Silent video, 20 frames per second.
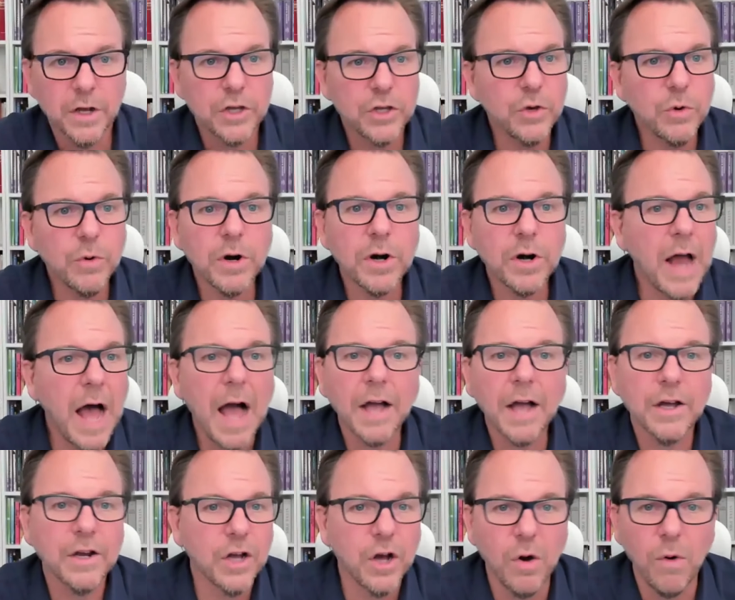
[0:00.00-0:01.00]
you are
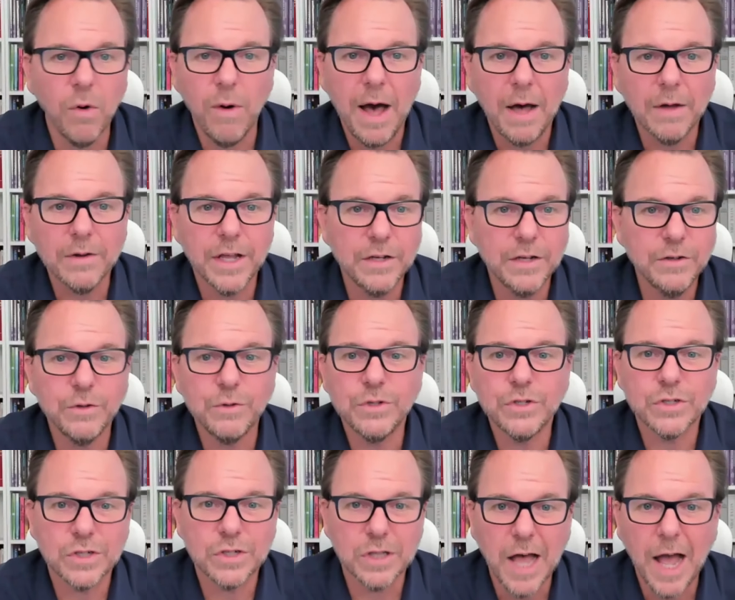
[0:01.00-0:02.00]
not going to go out and do
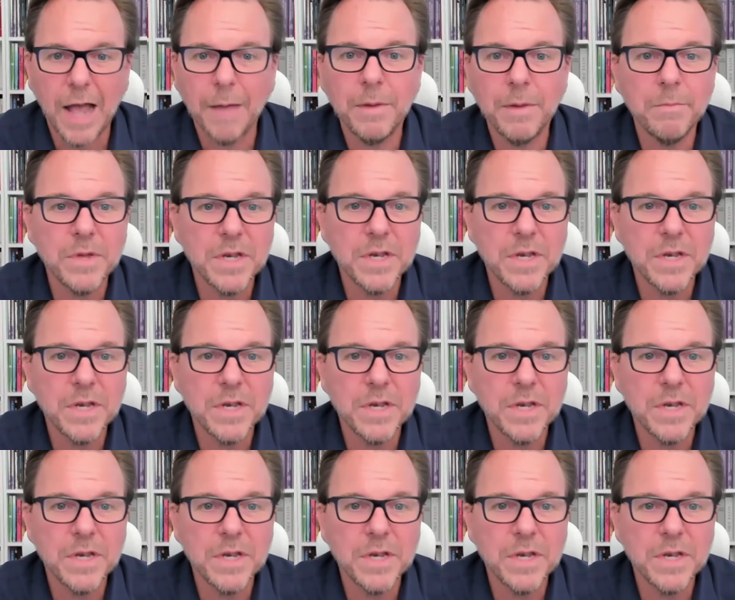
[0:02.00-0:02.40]
slimy,